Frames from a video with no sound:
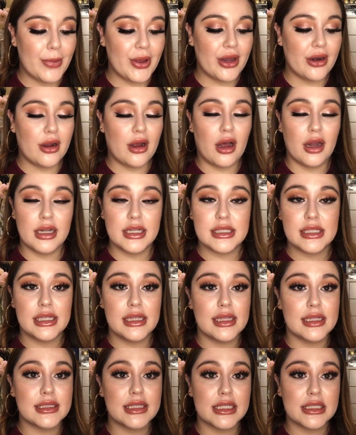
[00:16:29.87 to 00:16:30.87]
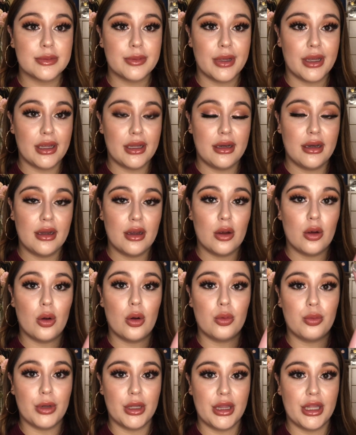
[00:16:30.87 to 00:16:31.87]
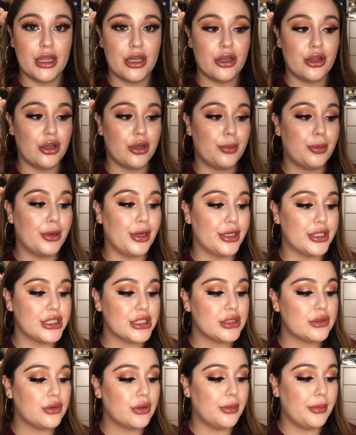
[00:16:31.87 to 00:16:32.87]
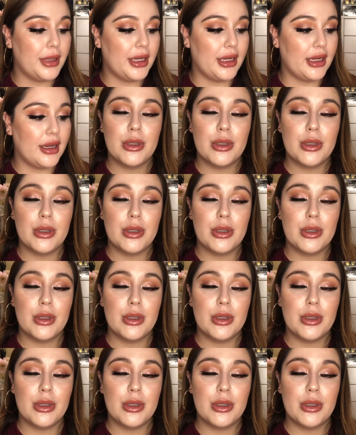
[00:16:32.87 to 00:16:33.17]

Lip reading: But honestly, this has been a really good purchase for me.